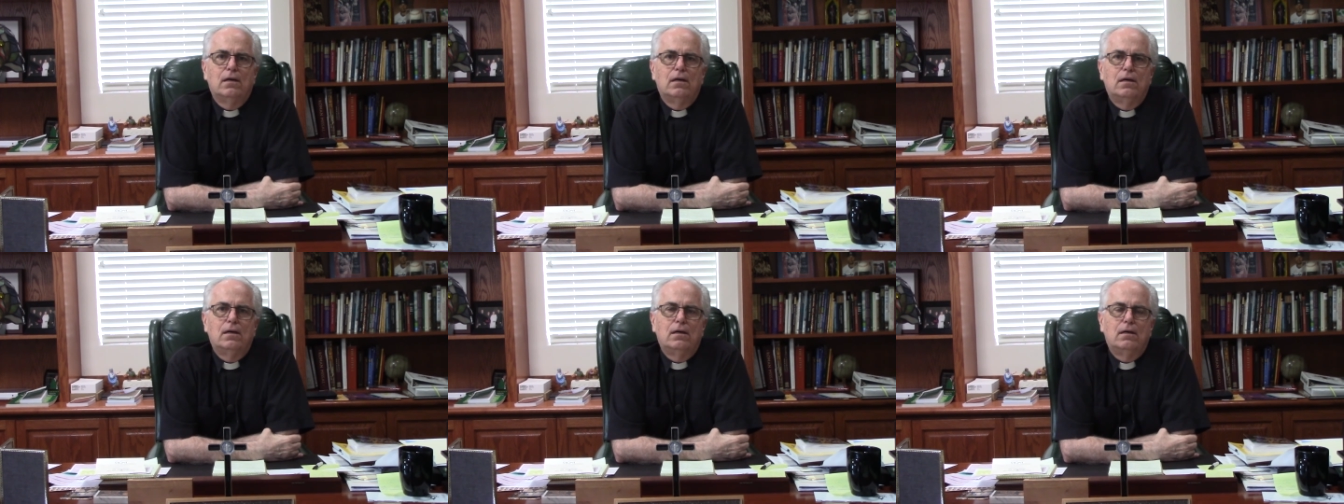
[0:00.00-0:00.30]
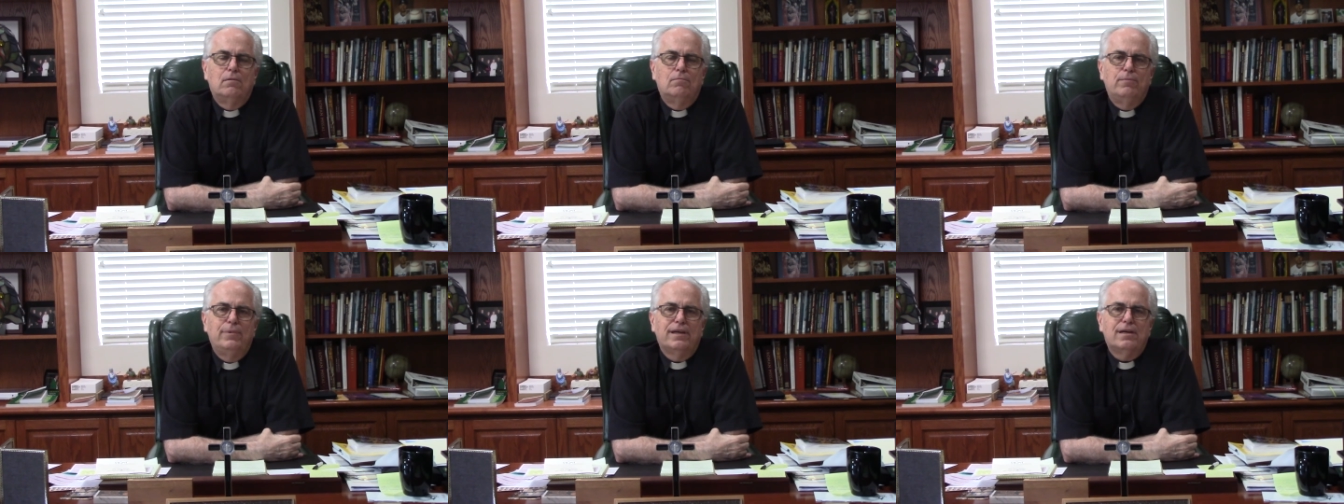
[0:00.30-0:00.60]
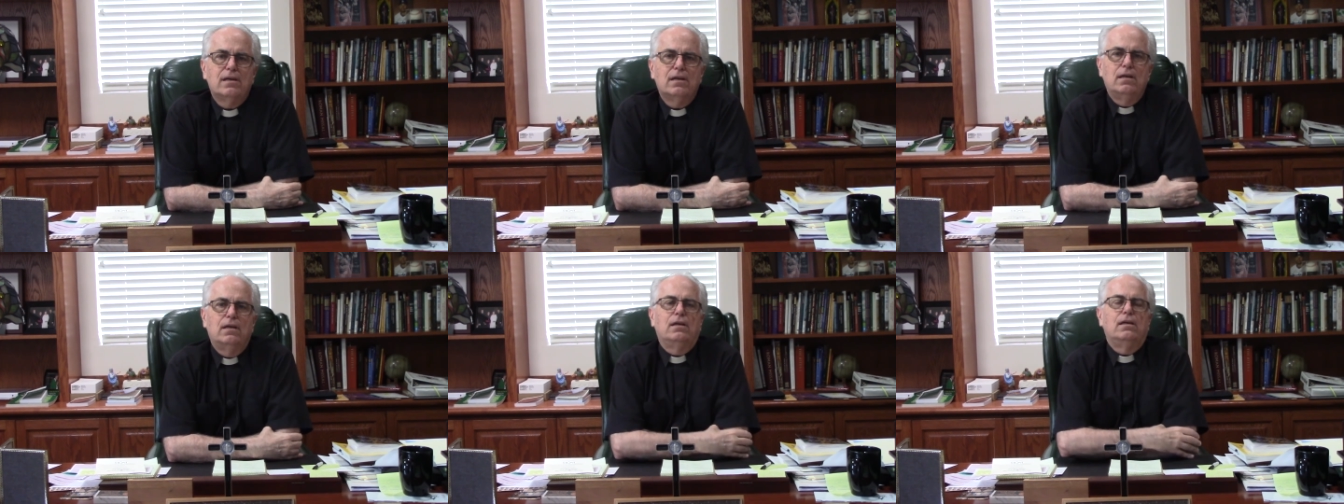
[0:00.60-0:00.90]
Um,
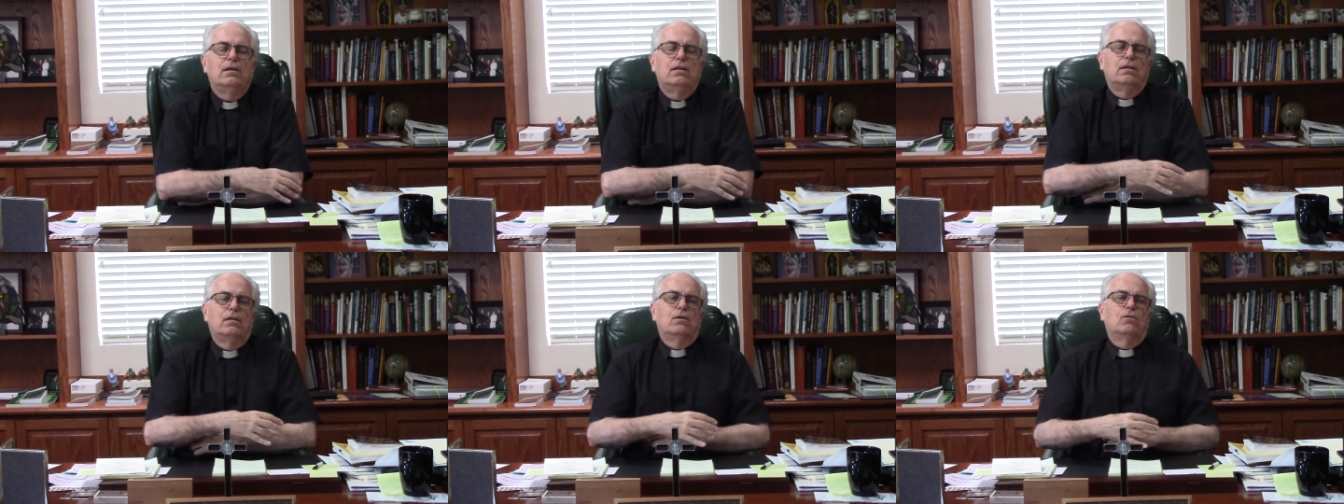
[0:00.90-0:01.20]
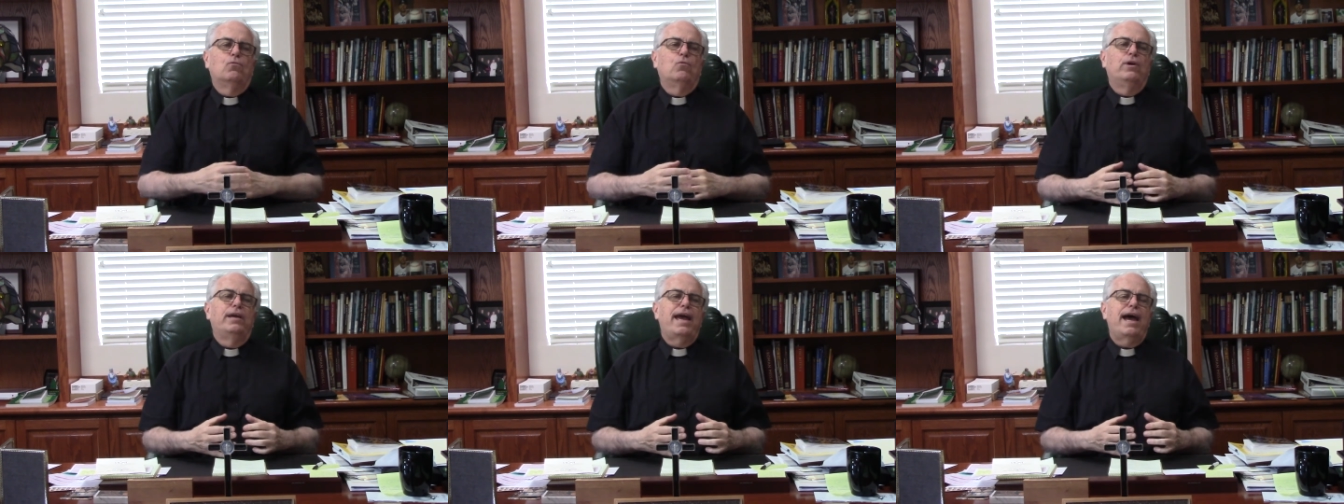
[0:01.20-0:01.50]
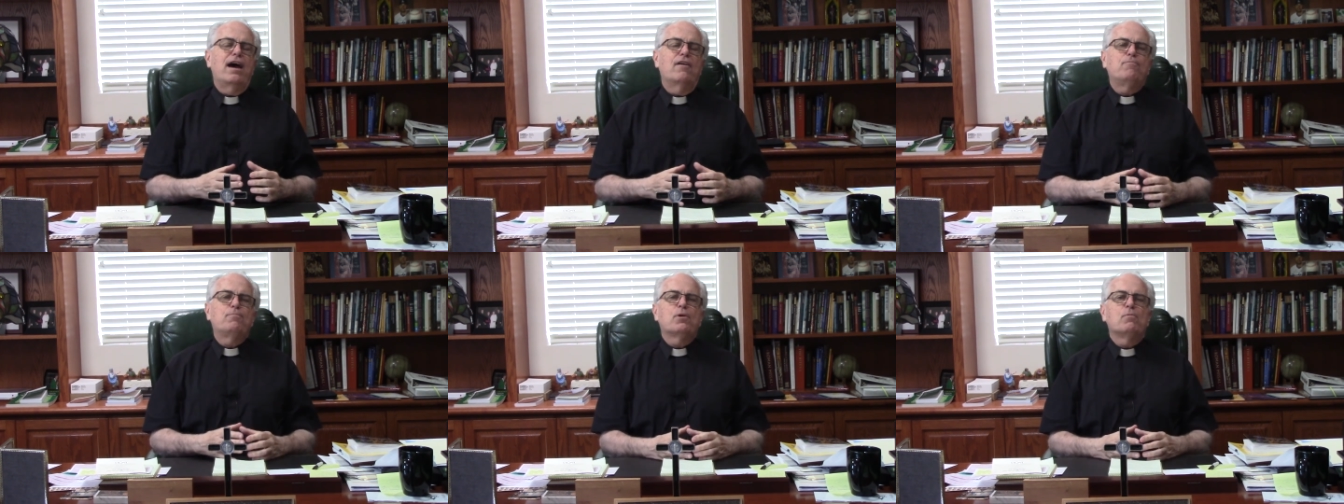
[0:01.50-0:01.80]
because we
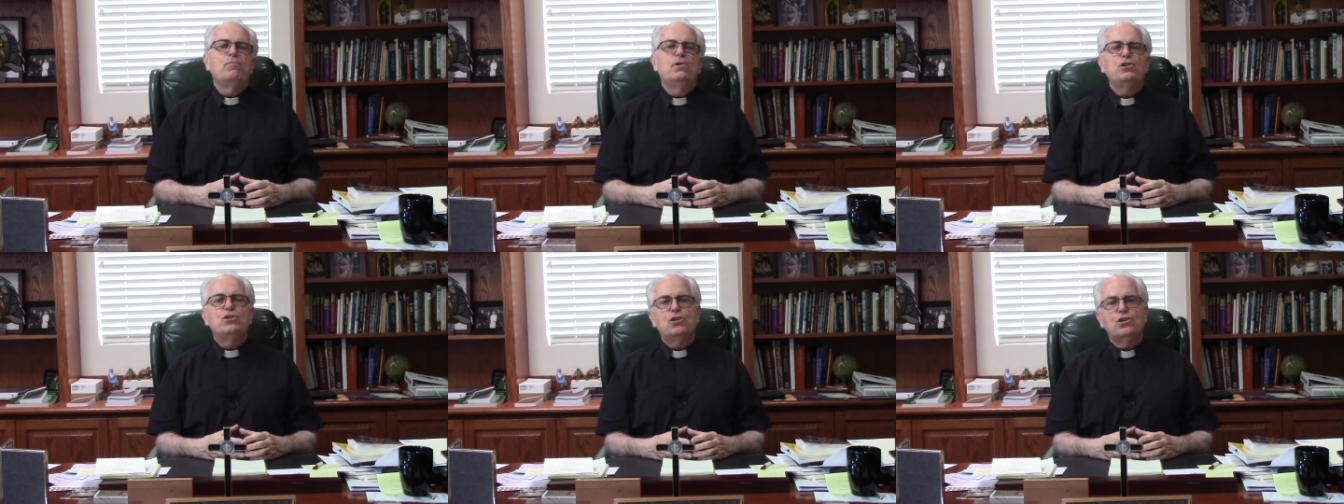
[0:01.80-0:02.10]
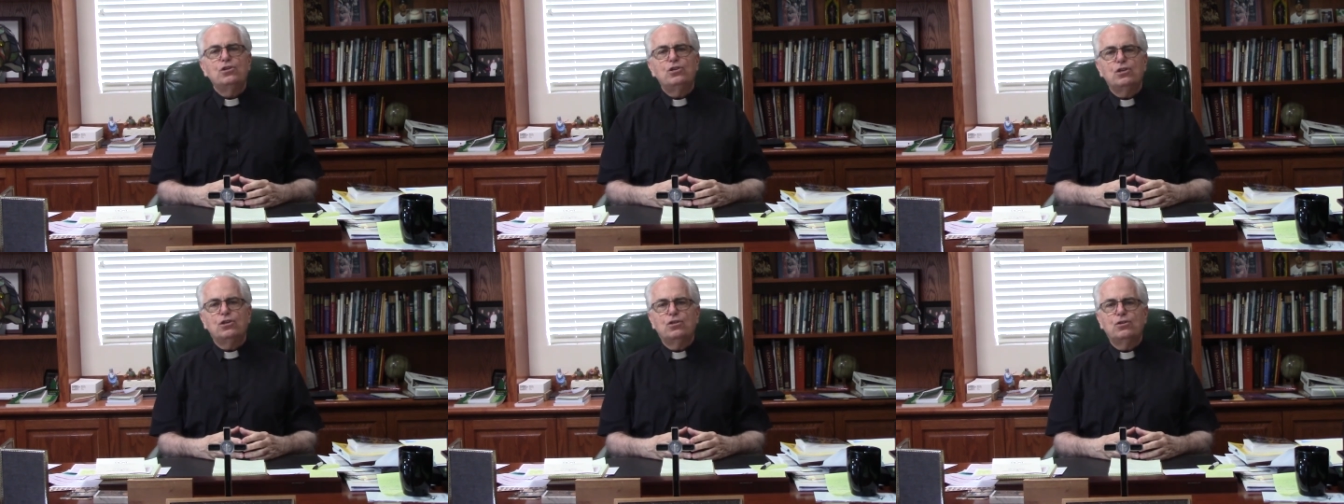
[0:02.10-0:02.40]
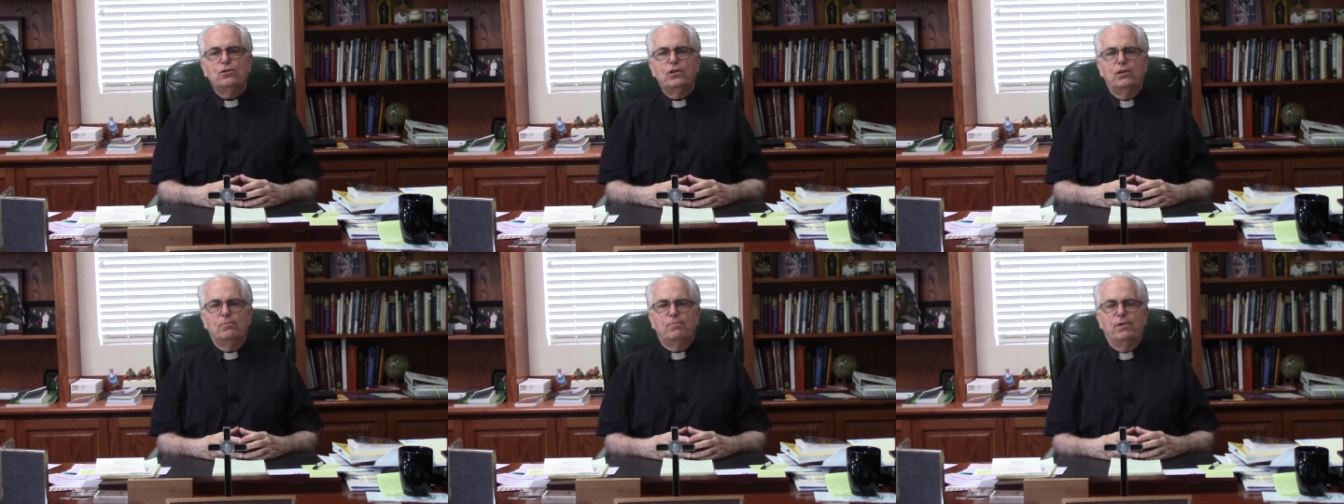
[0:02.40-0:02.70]
have permission to
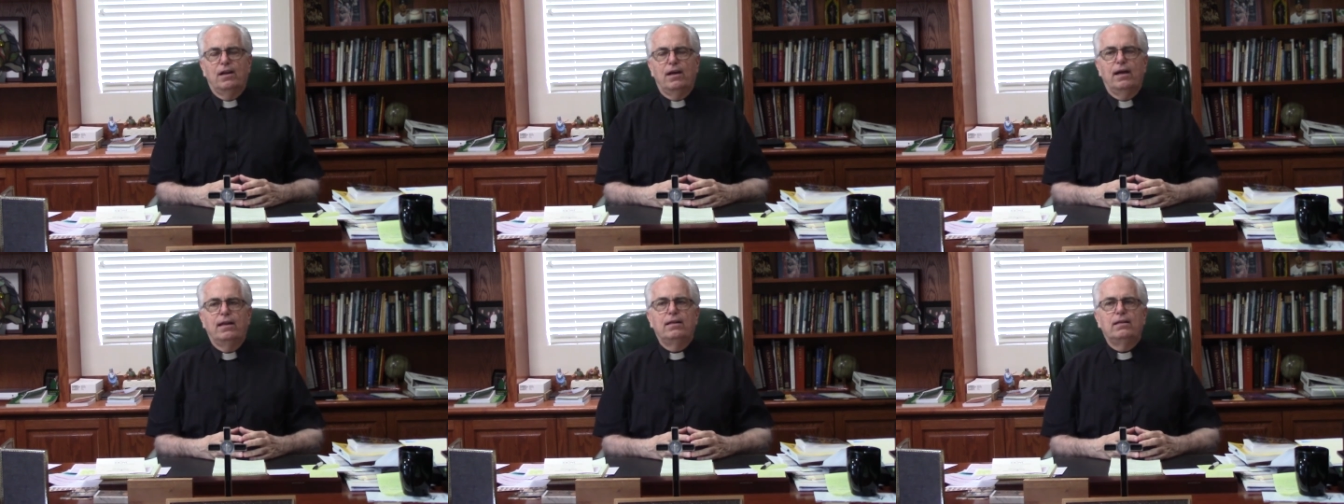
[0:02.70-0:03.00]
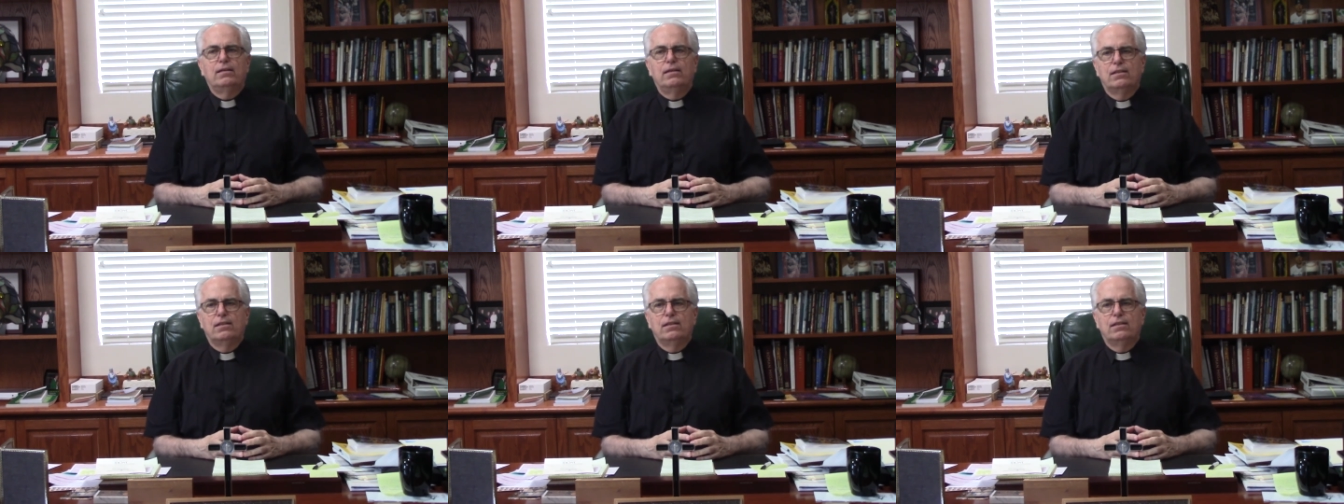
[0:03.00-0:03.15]
do it, but I,